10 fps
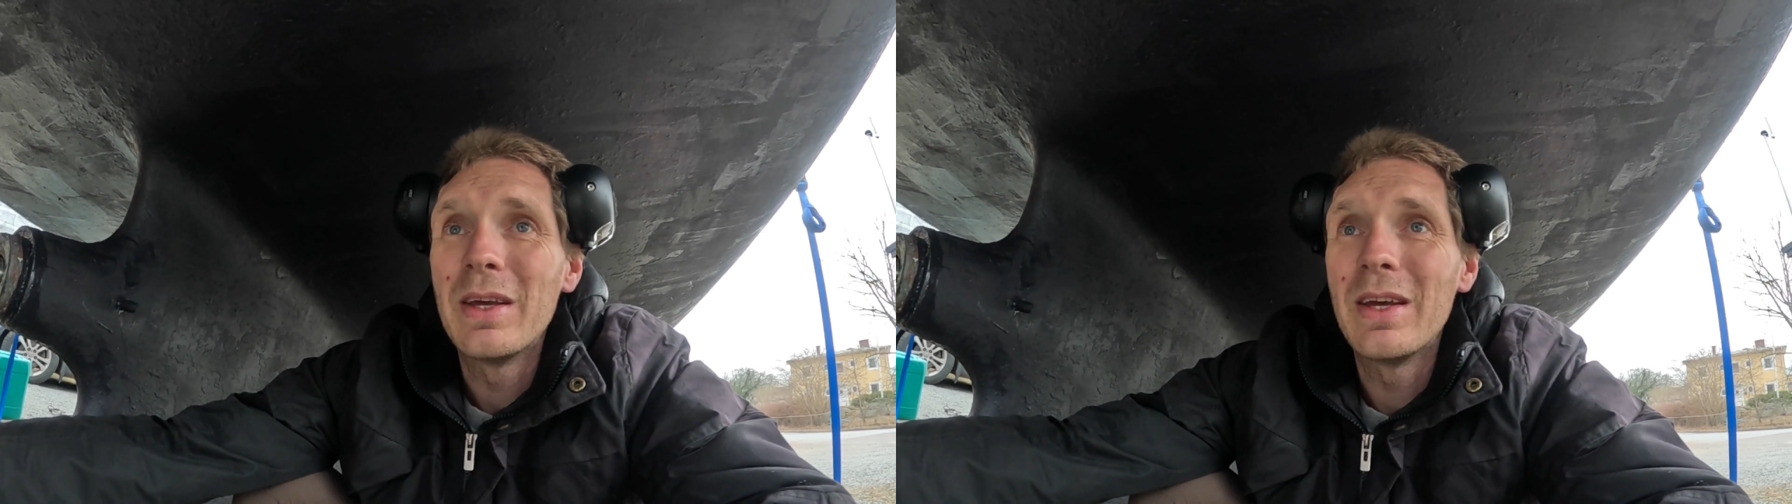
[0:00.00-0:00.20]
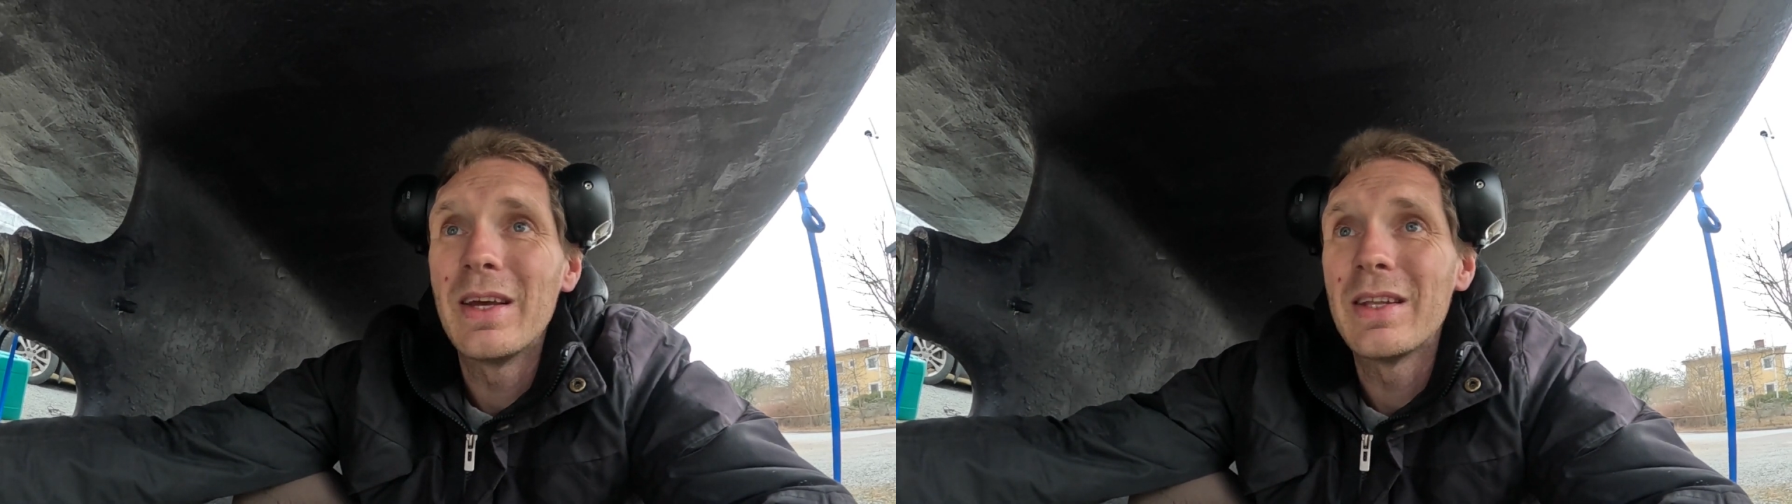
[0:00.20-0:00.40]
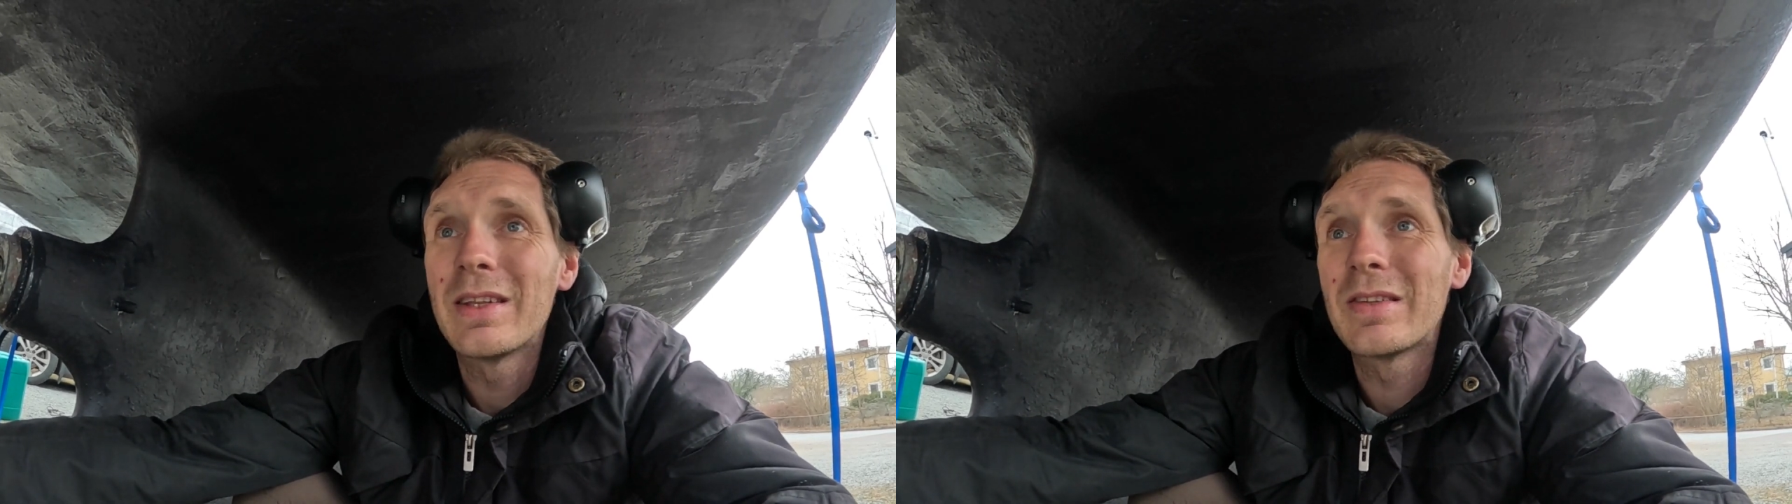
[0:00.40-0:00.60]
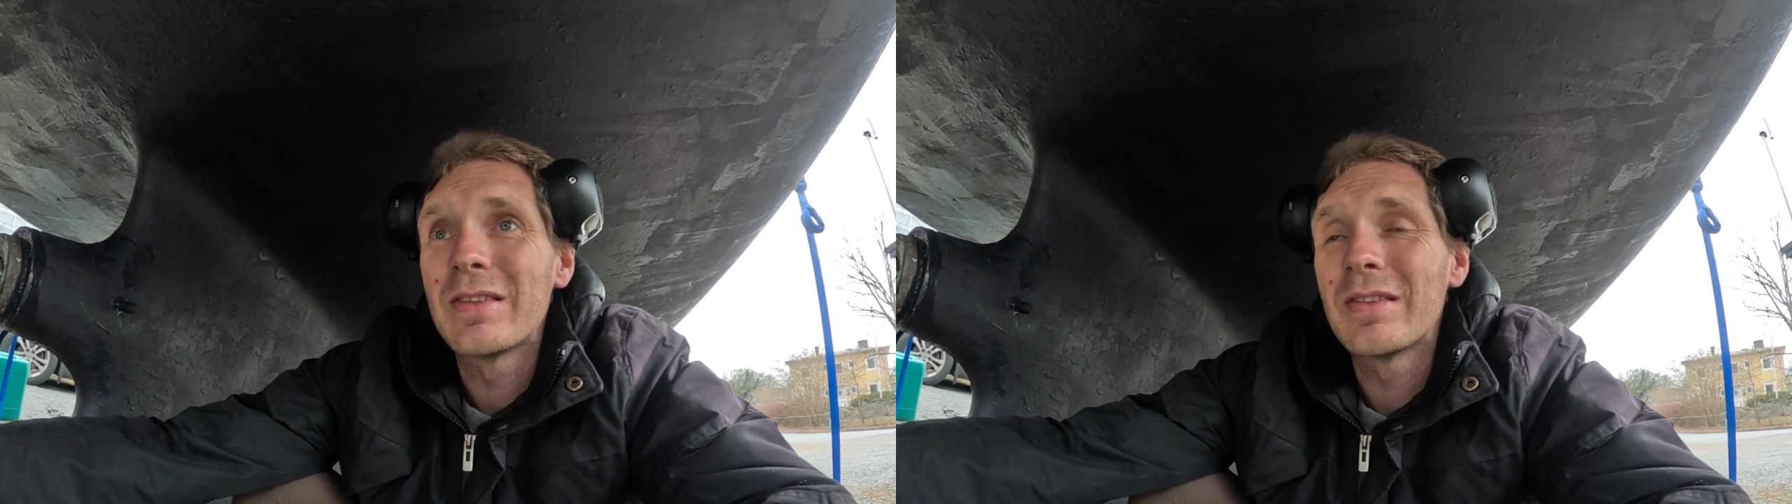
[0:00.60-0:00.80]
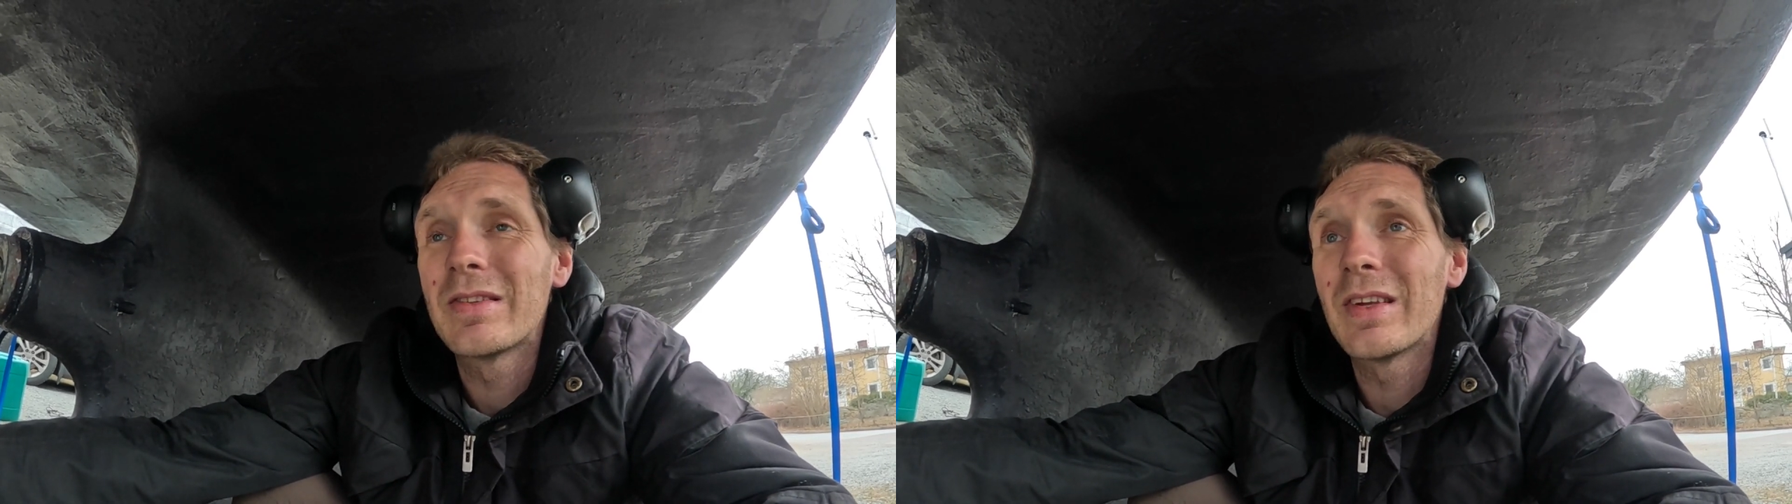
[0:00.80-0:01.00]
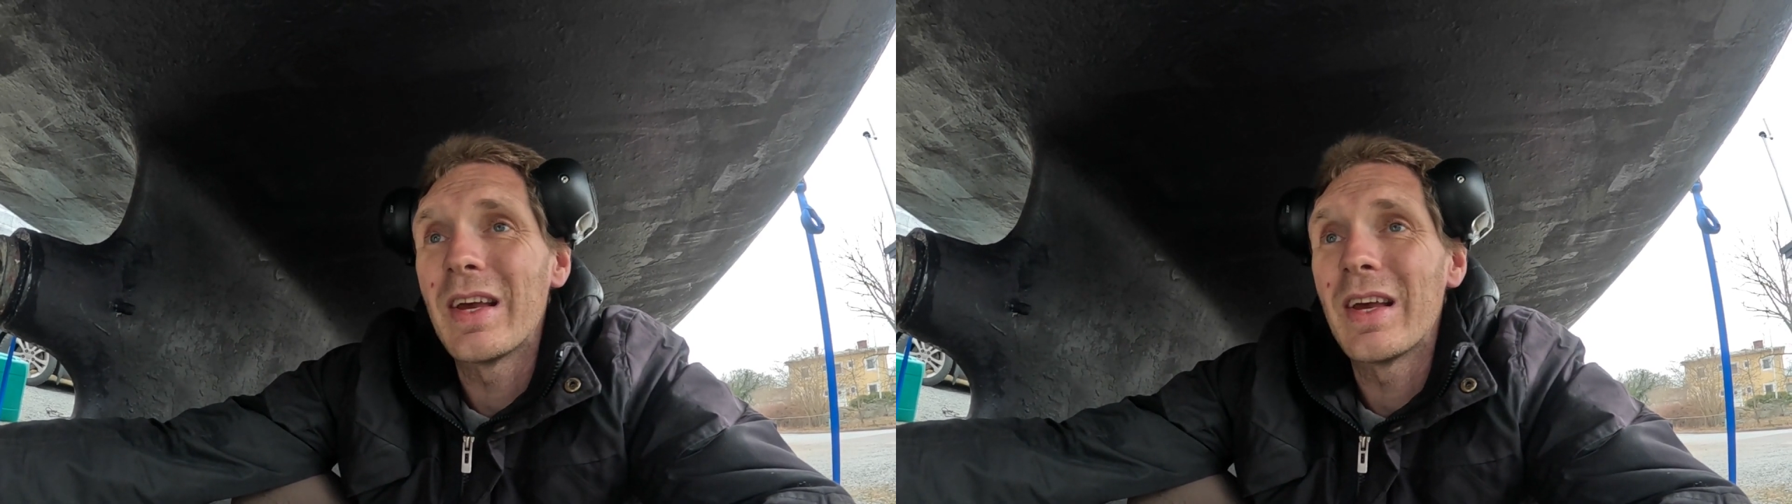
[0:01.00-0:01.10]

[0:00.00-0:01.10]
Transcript: it's